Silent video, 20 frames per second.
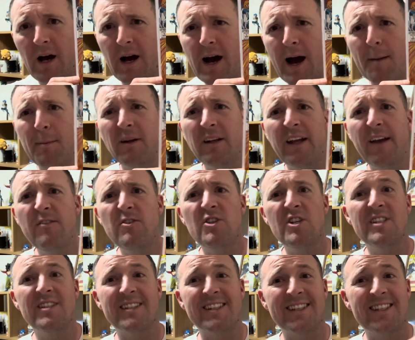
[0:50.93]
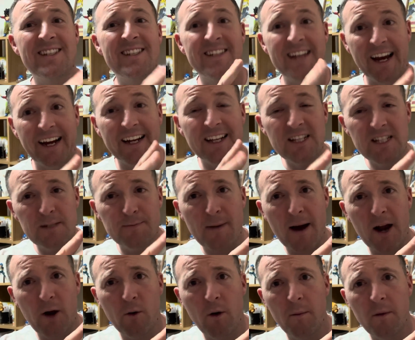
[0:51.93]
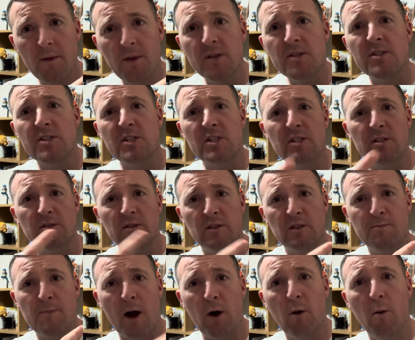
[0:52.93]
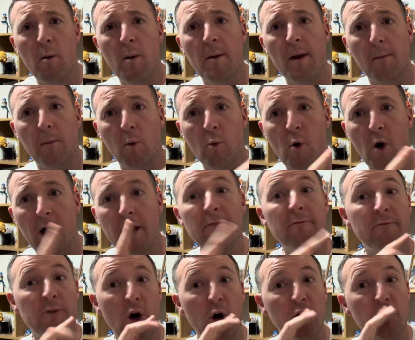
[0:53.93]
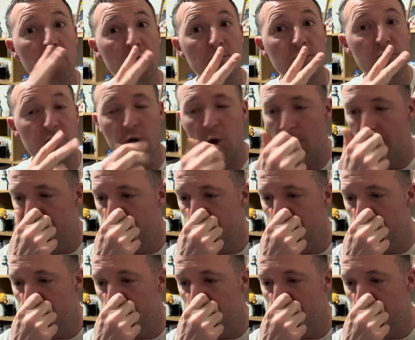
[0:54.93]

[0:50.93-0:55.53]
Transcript: I believe she's the second Spiderwoman. This is Spiderwoman number 1, volume 2.